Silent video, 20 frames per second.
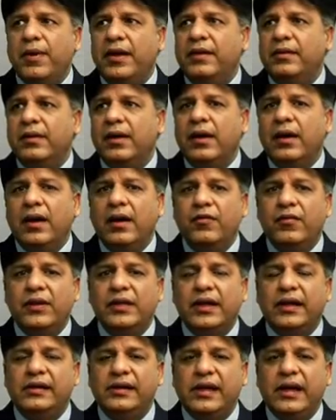come in
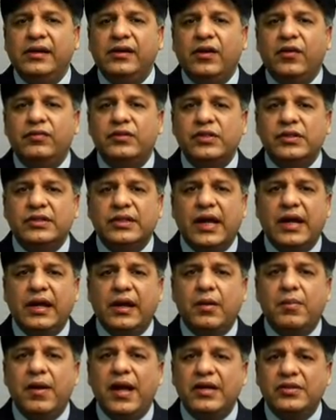with the intent of just
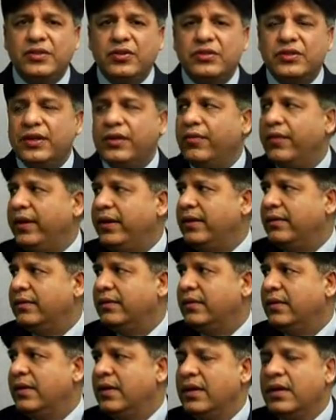getting a master's degree.
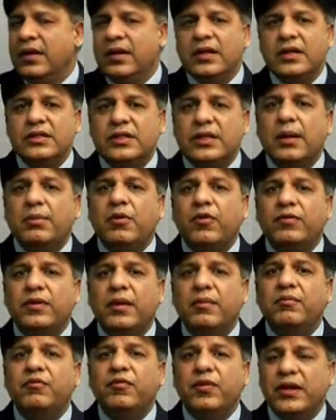Some
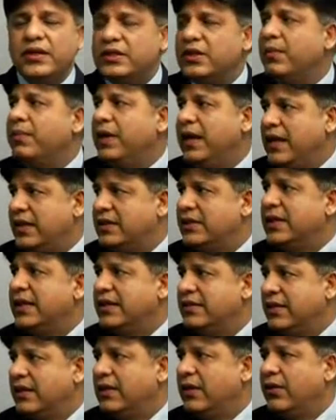of them finish their
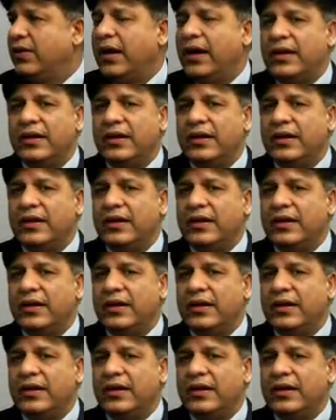PhDs in the